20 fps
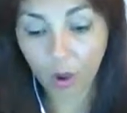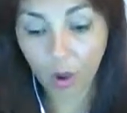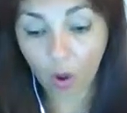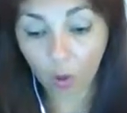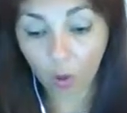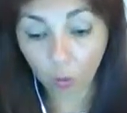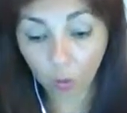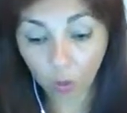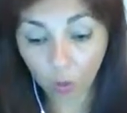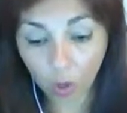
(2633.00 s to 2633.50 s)

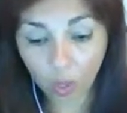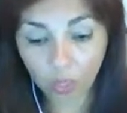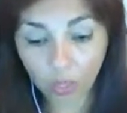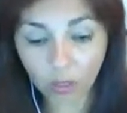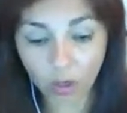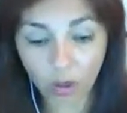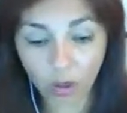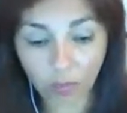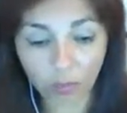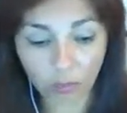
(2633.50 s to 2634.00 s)
one
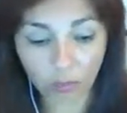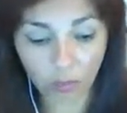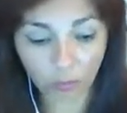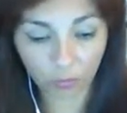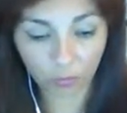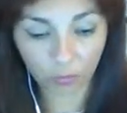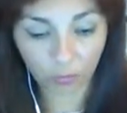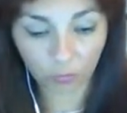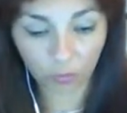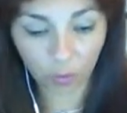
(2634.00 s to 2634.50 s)
of the
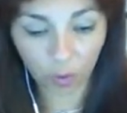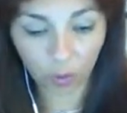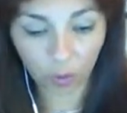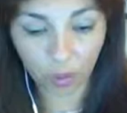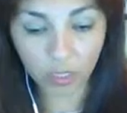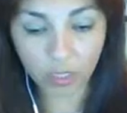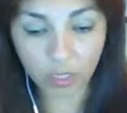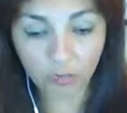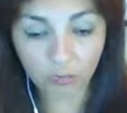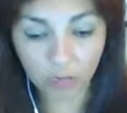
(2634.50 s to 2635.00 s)

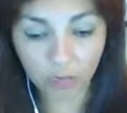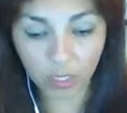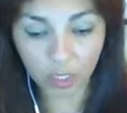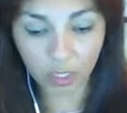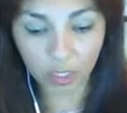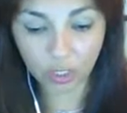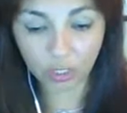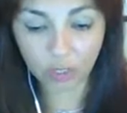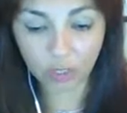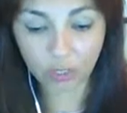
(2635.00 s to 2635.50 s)
4
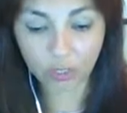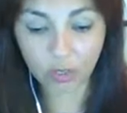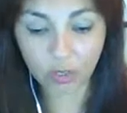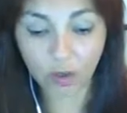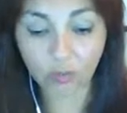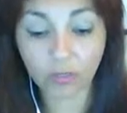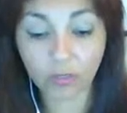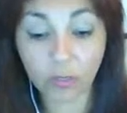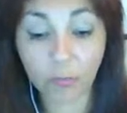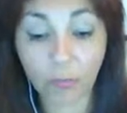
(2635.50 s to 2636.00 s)
divisions
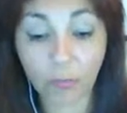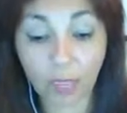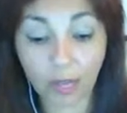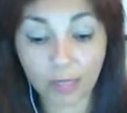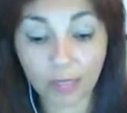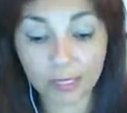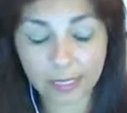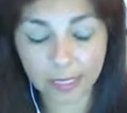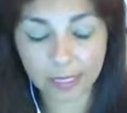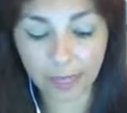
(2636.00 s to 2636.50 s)
of the
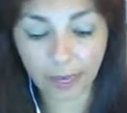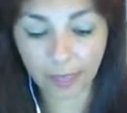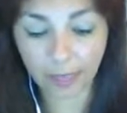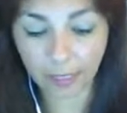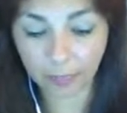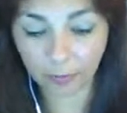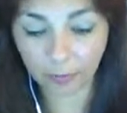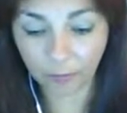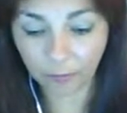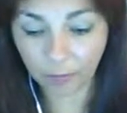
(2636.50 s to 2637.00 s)

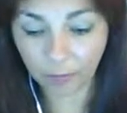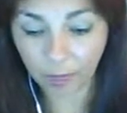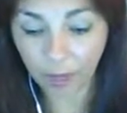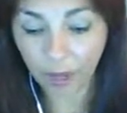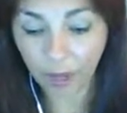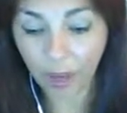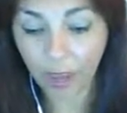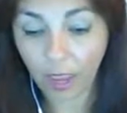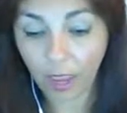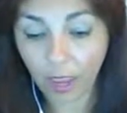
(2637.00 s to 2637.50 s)
Palestine.
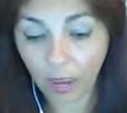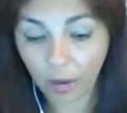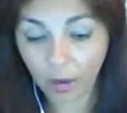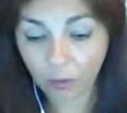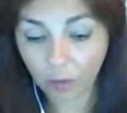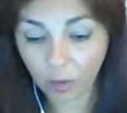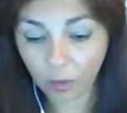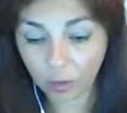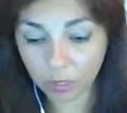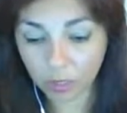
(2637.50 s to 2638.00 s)

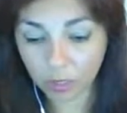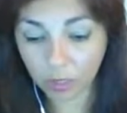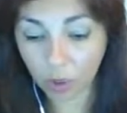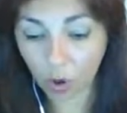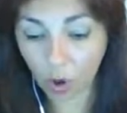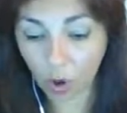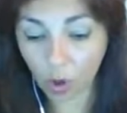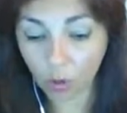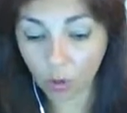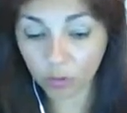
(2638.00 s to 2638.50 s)
Herod,
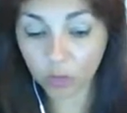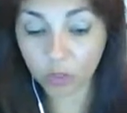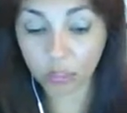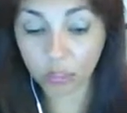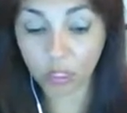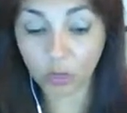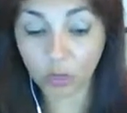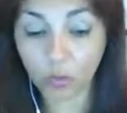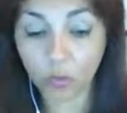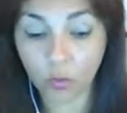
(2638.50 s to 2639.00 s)
called
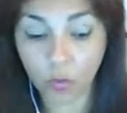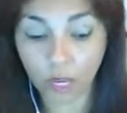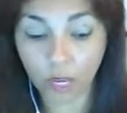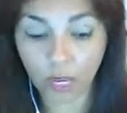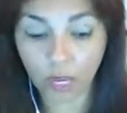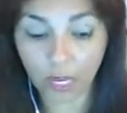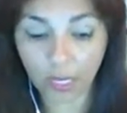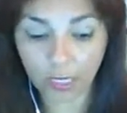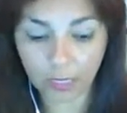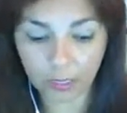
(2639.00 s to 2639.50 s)
the
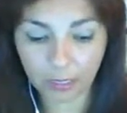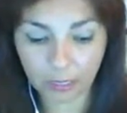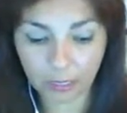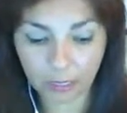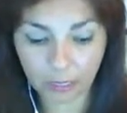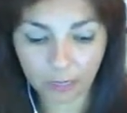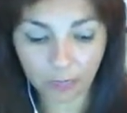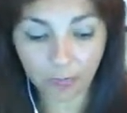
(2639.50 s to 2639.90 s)
Great,